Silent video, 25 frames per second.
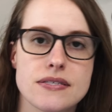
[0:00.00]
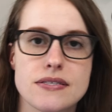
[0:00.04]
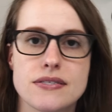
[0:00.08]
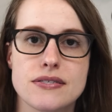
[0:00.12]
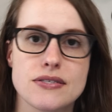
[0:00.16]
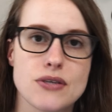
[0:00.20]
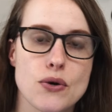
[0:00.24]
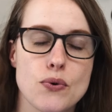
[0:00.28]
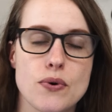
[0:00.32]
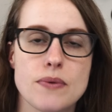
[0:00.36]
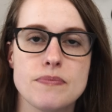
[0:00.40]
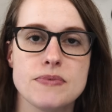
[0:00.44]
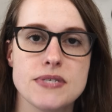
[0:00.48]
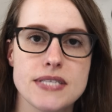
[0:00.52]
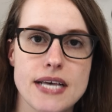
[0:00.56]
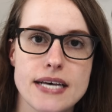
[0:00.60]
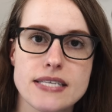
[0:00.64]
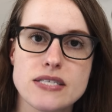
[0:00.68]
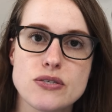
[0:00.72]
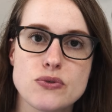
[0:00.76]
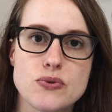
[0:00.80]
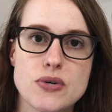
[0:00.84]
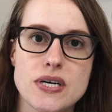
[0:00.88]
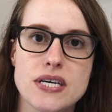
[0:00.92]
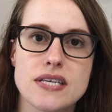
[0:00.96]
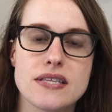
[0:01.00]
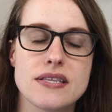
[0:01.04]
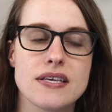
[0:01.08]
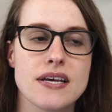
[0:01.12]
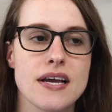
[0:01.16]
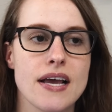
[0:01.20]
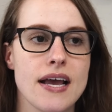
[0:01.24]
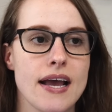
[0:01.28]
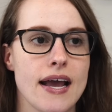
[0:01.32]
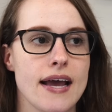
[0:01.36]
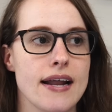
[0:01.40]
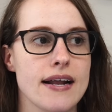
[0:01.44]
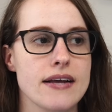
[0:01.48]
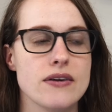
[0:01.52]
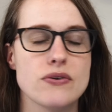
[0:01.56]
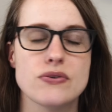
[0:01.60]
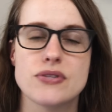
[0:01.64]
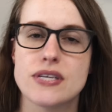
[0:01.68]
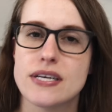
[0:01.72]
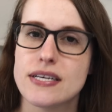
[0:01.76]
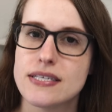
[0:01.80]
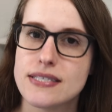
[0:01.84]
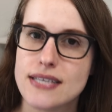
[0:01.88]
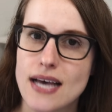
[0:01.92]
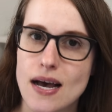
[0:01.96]
so obsessed with, and I don't
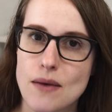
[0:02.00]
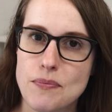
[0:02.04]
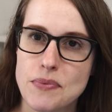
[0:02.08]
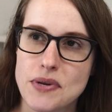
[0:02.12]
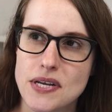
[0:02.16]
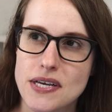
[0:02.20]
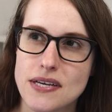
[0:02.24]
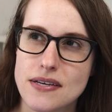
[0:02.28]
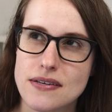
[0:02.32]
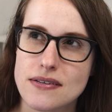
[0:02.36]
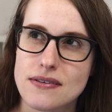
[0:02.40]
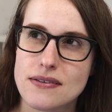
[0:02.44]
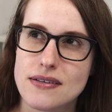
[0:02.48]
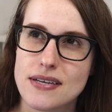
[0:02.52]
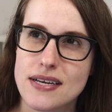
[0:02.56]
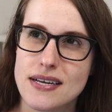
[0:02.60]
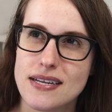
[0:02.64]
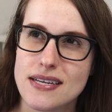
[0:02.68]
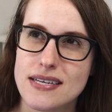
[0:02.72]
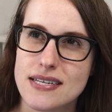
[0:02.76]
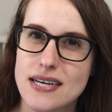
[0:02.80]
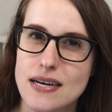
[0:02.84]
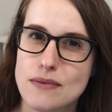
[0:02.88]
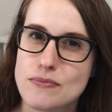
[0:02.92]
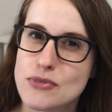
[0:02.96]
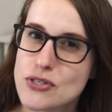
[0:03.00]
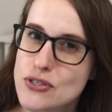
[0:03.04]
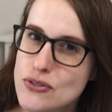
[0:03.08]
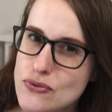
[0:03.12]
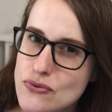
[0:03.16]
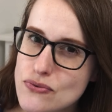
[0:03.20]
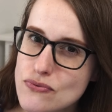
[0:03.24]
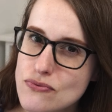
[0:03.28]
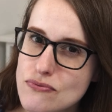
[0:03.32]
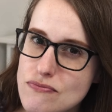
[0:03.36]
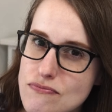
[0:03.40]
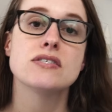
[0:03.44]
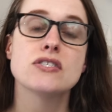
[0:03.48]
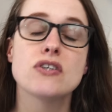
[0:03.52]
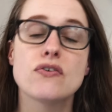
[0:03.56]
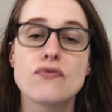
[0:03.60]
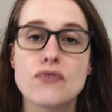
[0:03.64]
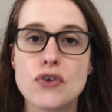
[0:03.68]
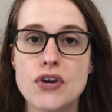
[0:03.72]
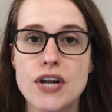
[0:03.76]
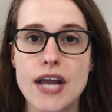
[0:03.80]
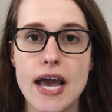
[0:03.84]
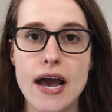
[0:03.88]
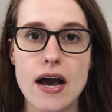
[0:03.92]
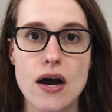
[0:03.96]
think it's happening anytime soon. So
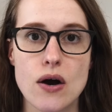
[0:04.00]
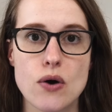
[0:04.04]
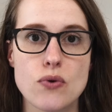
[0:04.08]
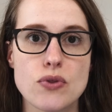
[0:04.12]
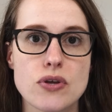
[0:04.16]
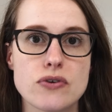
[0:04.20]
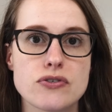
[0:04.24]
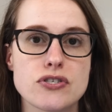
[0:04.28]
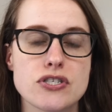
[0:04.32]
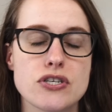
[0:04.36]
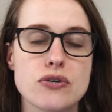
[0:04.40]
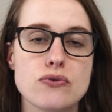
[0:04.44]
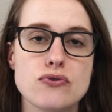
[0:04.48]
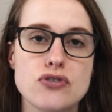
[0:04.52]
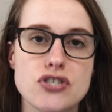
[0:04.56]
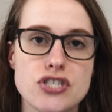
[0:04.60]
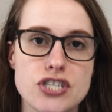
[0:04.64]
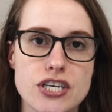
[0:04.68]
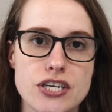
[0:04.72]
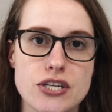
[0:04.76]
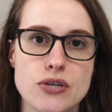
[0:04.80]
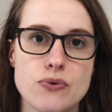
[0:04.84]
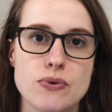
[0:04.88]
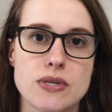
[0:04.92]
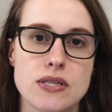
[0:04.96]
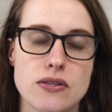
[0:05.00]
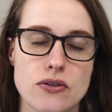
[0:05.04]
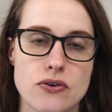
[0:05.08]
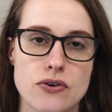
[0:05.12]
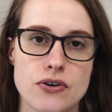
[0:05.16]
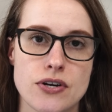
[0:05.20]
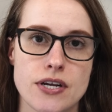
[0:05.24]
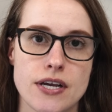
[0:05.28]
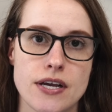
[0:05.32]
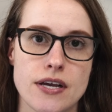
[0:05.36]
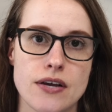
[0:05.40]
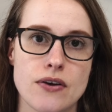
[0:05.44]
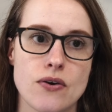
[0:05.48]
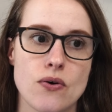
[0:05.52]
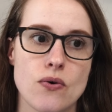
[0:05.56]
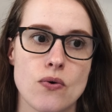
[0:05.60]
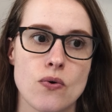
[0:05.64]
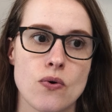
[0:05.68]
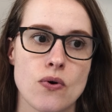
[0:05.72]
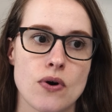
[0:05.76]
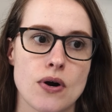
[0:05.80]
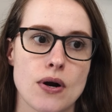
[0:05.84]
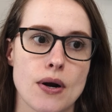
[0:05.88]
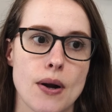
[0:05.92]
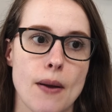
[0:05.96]
for now, there's no genuine learning
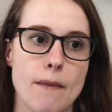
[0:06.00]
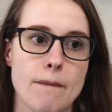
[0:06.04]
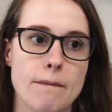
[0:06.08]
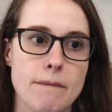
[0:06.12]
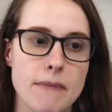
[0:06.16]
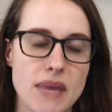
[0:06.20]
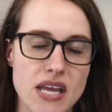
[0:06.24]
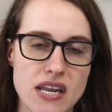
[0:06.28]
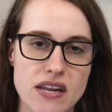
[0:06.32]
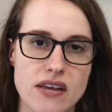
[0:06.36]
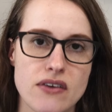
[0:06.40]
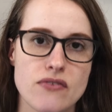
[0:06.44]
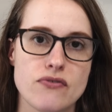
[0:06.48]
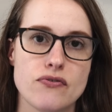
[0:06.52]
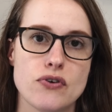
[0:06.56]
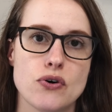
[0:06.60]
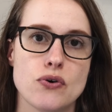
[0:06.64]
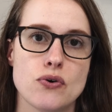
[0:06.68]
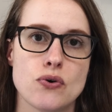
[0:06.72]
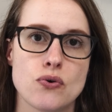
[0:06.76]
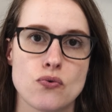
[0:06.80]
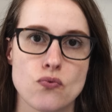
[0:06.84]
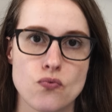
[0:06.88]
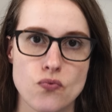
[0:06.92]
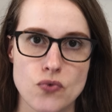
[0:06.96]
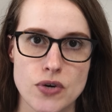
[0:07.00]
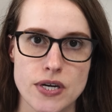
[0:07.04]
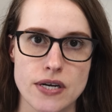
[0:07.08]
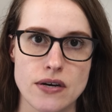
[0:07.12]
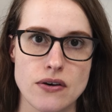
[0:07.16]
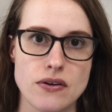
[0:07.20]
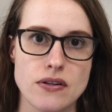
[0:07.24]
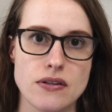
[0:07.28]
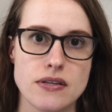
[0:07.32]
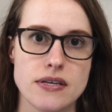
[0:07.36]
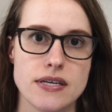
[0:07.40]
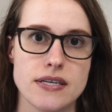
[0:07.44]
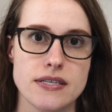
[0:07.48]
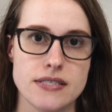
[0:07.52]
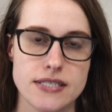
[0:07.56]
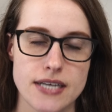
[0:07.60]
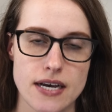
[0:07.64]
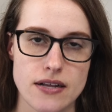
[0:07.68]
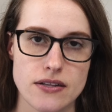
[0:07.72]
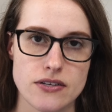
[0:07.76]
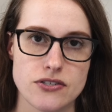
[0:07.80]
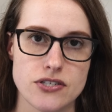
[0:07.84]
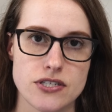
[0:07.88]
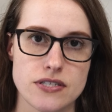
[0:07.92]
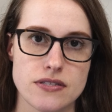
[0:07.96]
or meaningful, real
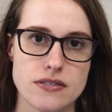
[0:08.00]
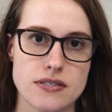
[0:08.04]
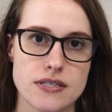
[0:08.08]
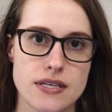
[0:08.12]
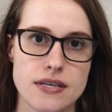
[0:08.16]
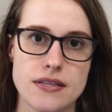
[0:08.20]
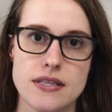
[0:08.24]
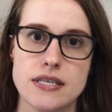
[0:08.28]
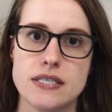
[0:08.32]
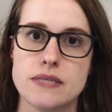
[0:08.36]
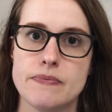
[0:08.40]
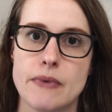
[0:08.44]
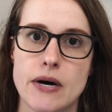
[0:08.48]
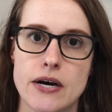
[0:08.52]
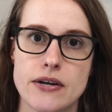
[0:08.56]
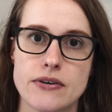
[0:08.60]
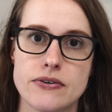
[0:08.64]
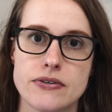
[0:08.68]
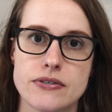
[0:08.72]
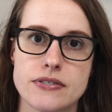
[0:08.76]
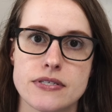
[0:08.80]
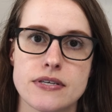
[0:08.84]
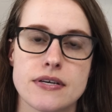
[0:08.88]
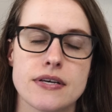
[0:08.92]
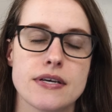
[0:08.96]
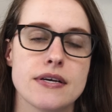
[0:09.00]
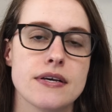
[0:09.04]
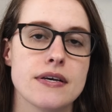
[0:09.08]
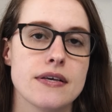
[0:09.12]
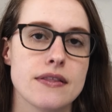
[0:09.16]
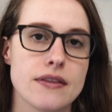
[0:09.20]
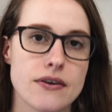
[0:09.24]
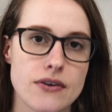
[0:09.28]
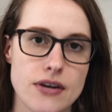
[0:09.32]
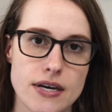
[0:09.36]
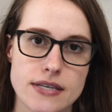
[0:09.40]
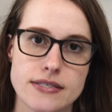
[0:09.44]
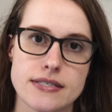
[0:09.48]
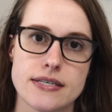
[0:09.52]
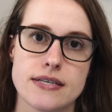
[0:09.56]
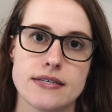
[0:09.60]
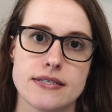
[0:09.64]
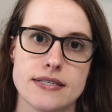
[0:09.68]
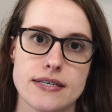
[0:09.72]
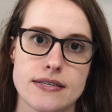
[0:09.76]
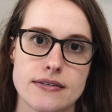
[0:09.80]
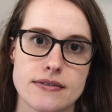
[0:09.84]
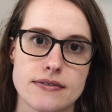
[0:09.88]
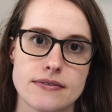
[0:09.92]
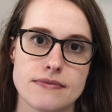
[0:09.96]
intelligence in these models. They're not
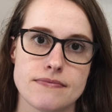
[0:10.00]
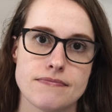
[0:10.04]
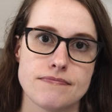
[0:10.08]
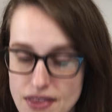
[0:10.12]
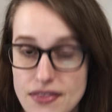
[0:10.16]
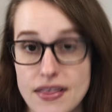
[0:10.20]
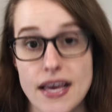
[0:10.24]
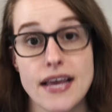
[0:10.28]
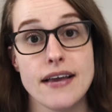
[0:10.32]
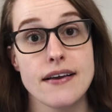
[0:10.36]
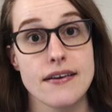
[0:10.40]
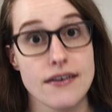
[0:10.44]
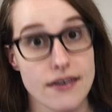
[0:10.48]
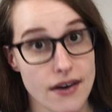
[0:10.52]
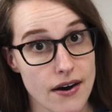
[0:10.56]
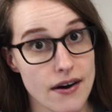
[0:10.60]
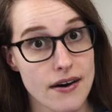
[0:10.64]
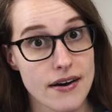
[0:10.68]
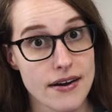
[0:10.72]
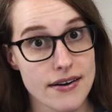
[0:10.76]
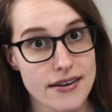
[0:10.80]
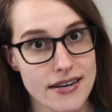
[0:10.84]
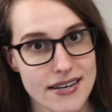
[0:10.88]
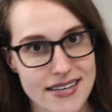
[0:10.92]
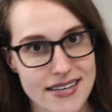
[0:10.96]
sentient. Thank God.